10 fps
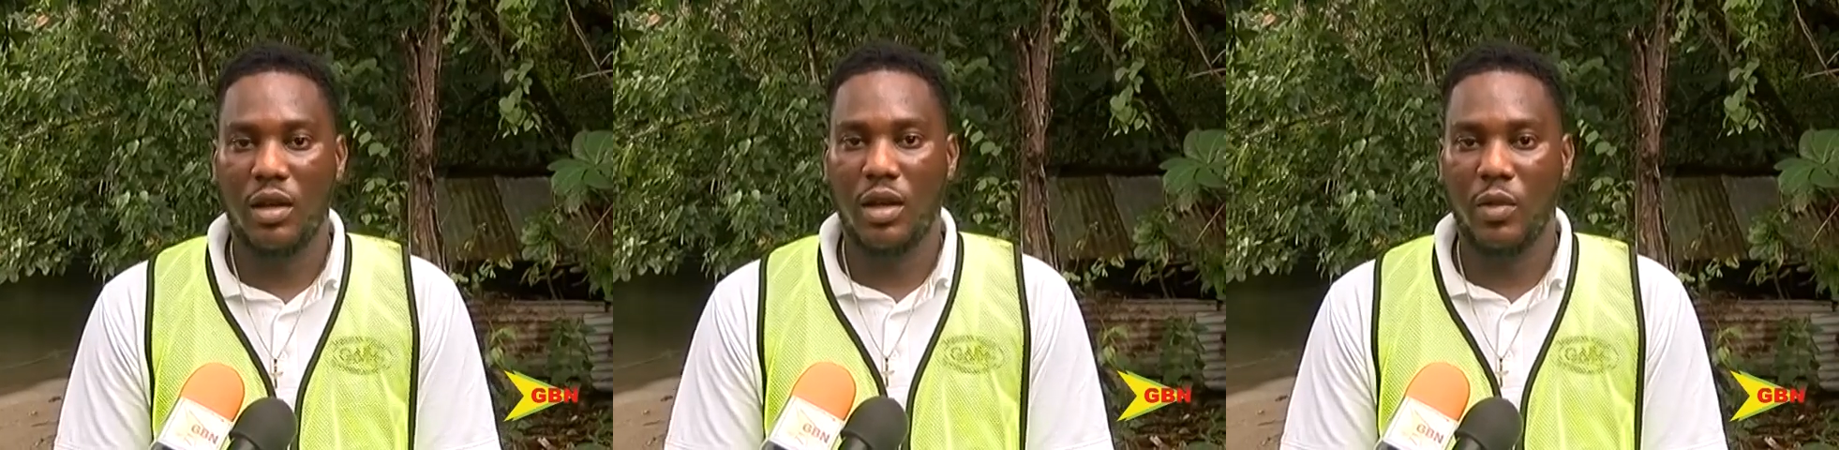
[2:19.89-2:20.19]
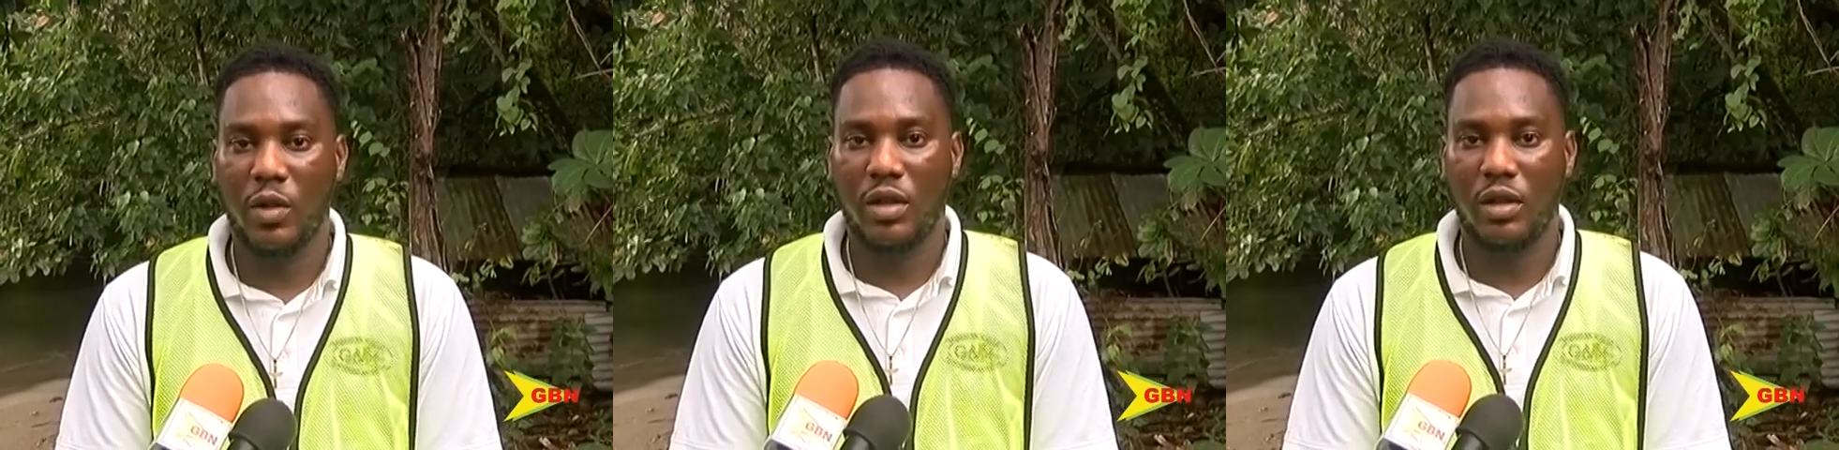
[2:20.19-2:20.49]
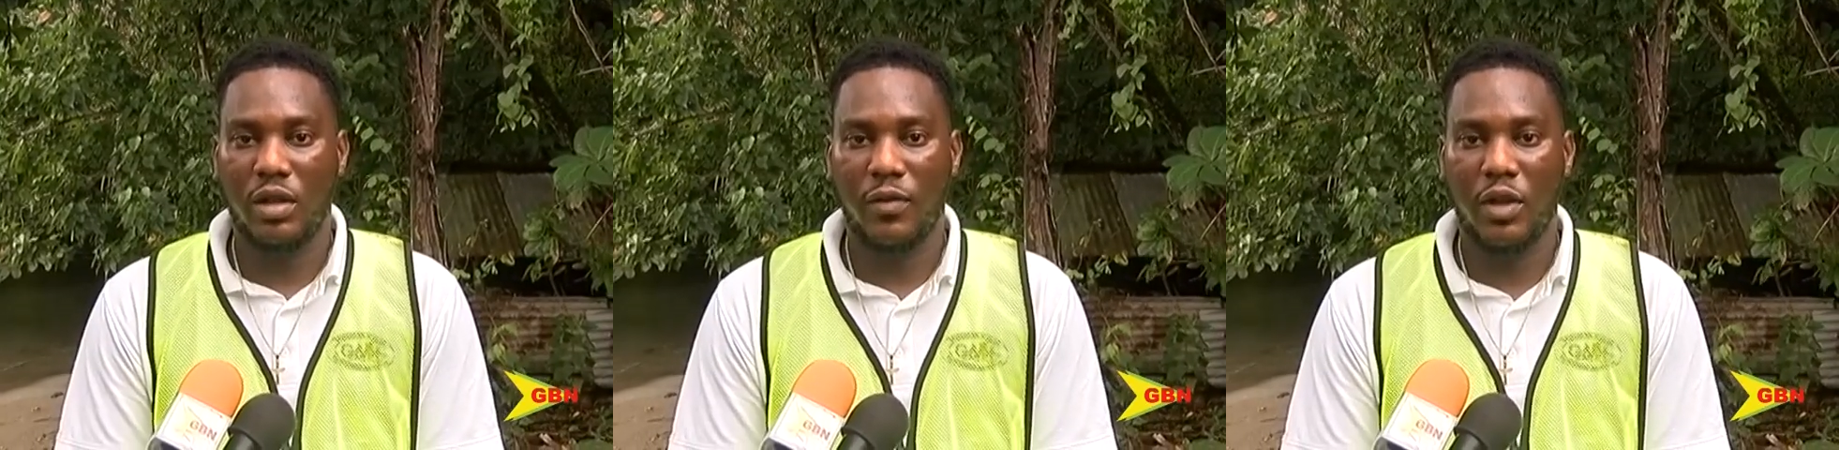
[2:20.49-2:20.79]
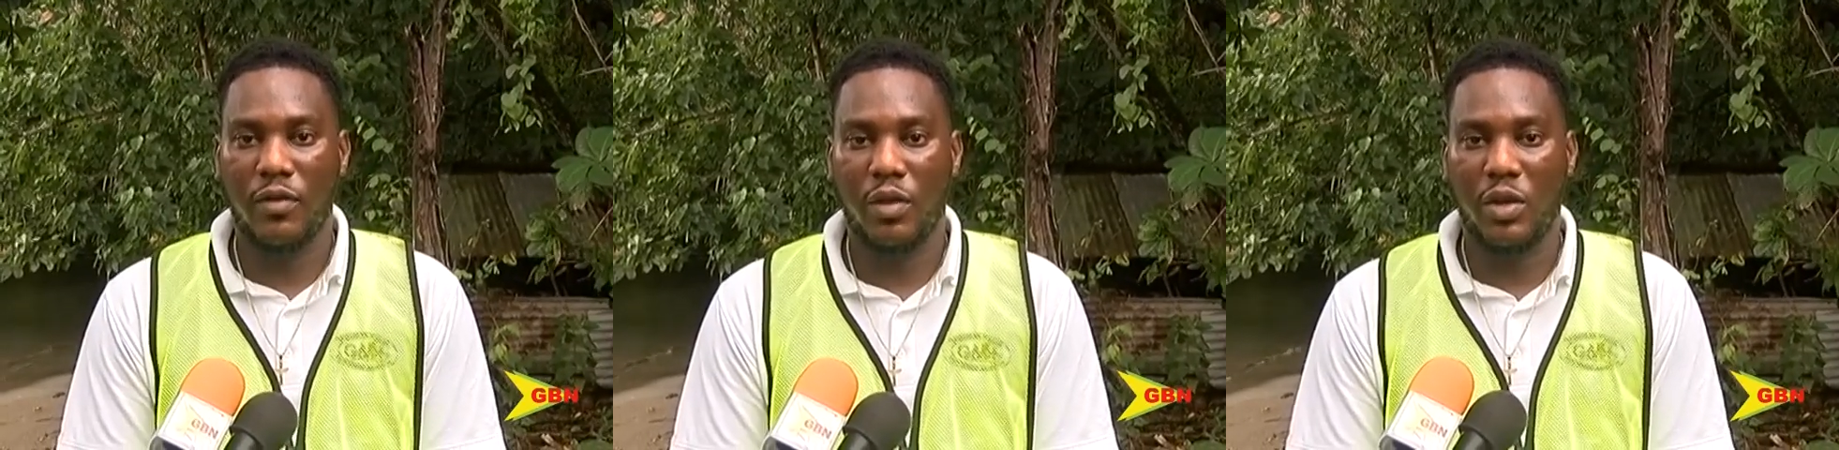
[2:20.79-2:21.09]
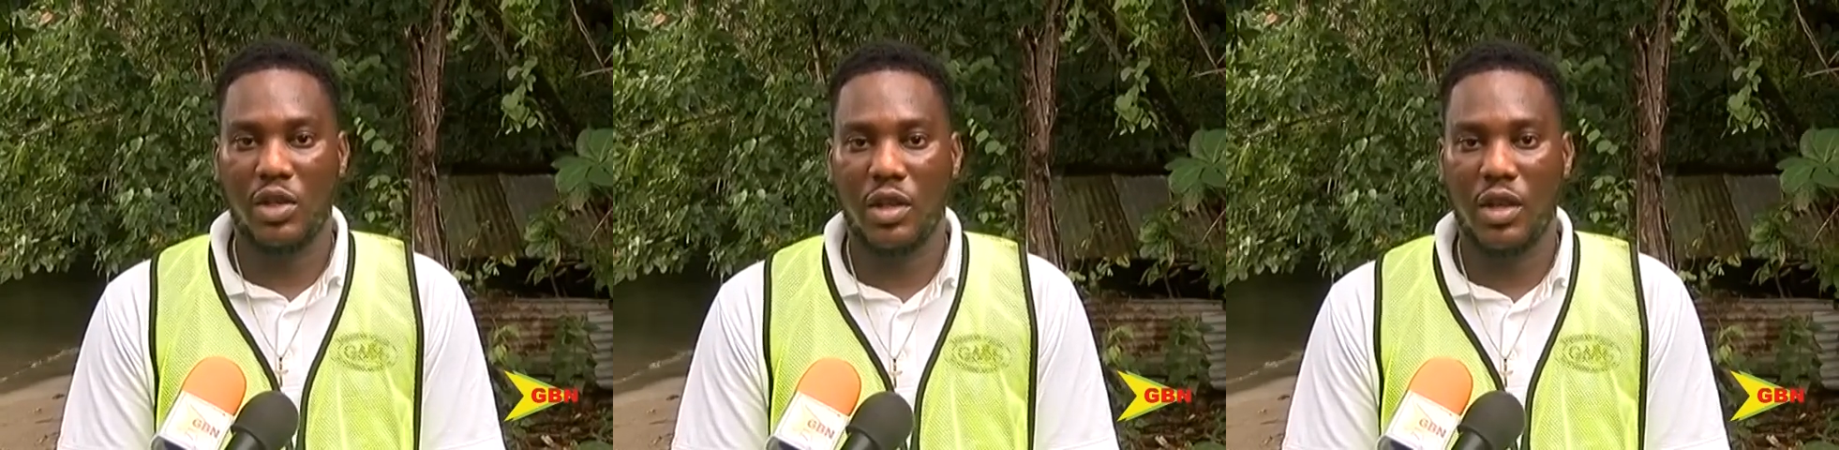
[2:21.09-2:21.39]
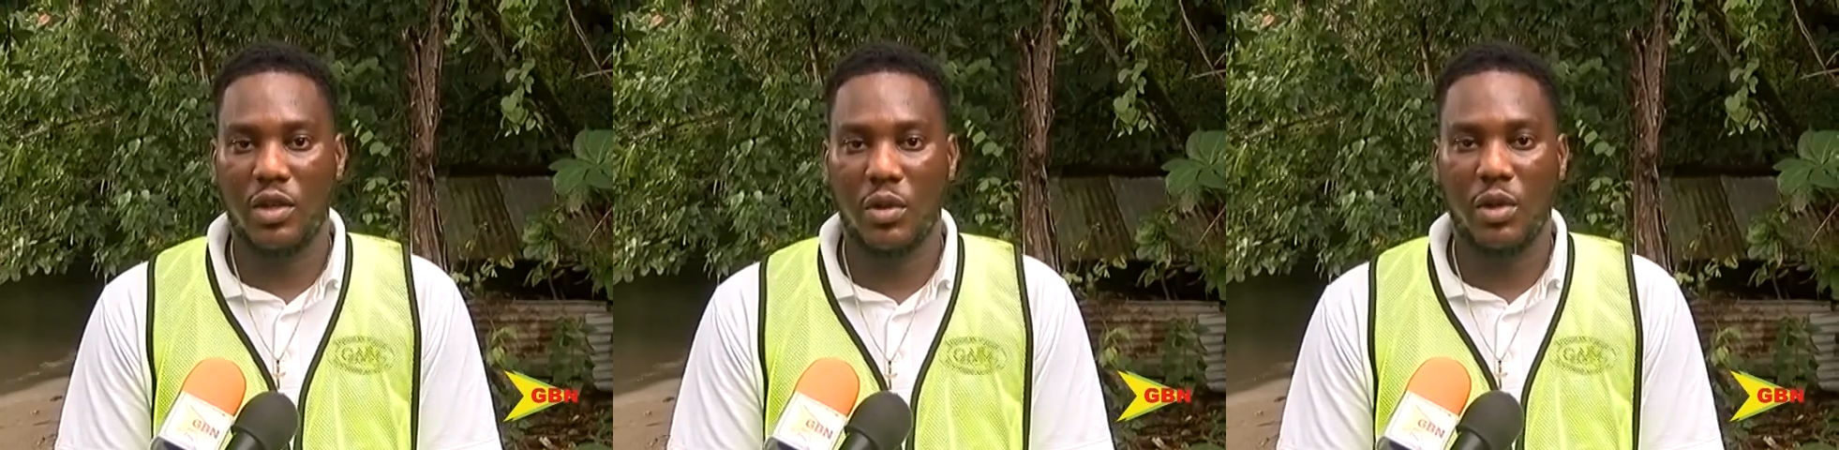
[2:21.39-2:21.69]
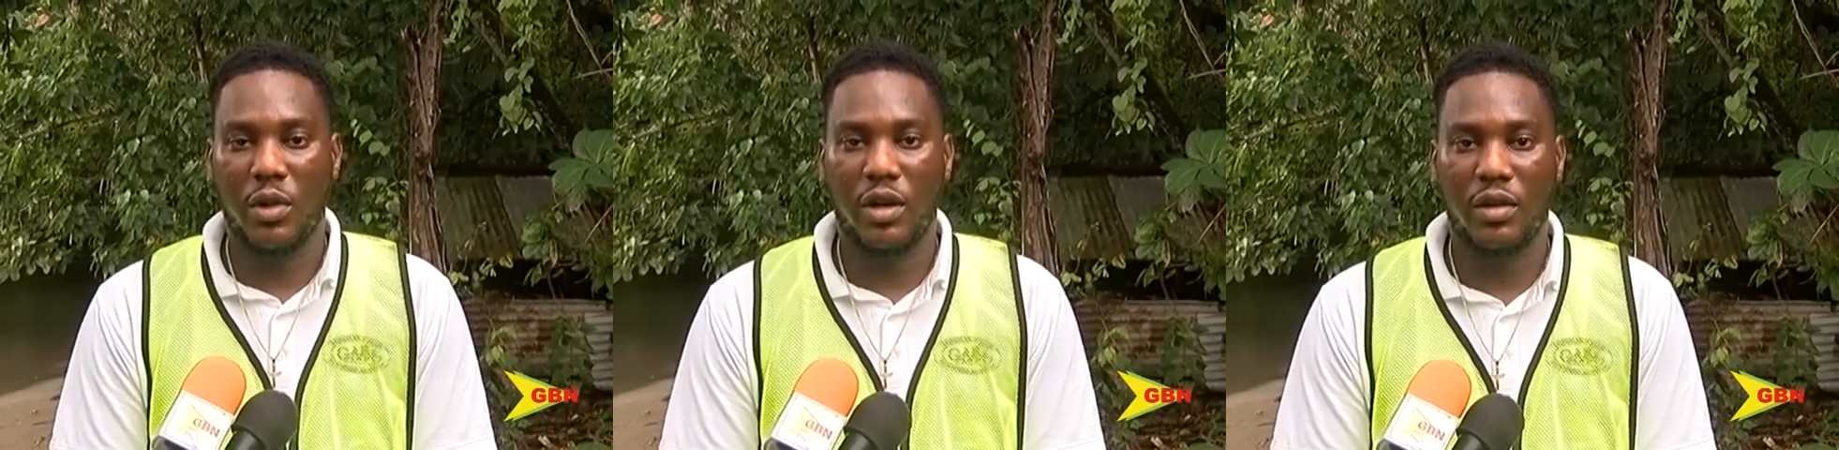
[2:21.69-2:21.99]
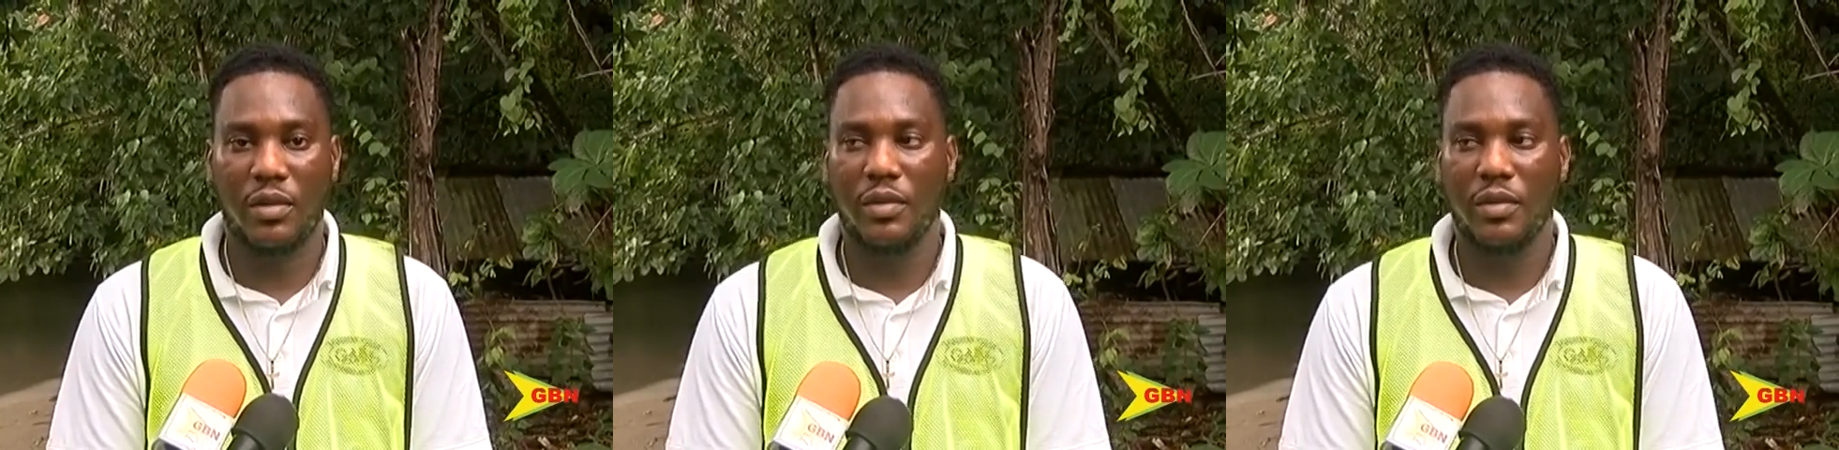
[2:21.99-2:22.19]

and we will give you the information that you require.